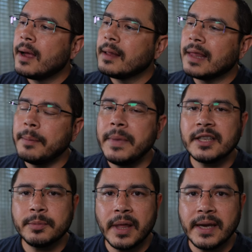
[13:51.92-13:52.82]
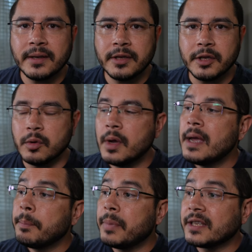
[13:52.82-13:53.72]
Let me explain it to you,
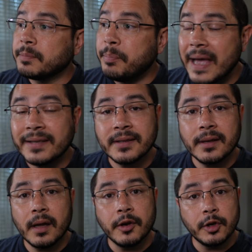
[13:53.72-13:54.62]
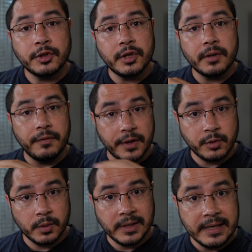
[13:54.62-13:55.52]
but it's best understood
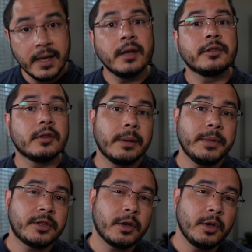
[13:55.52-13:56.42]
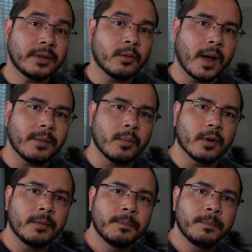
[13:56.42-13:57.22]
visually, so let me show you at the whiteboard.